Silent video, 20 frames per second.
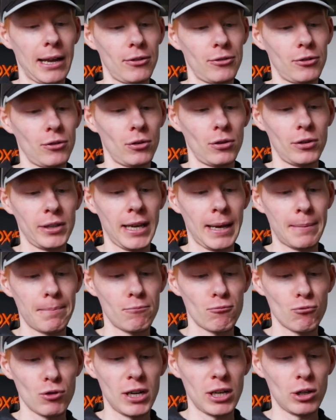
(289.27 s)
So yeah,
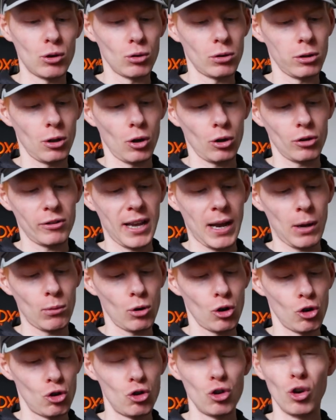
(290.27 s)
really good
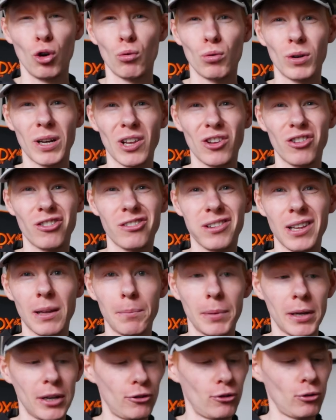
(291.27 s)
lockdown, no real
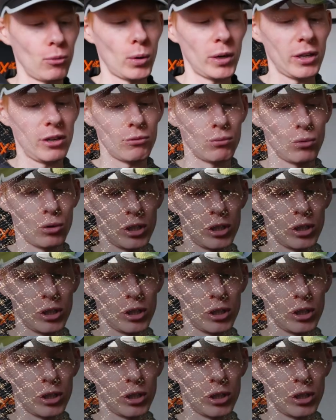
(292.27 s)
slippage when you're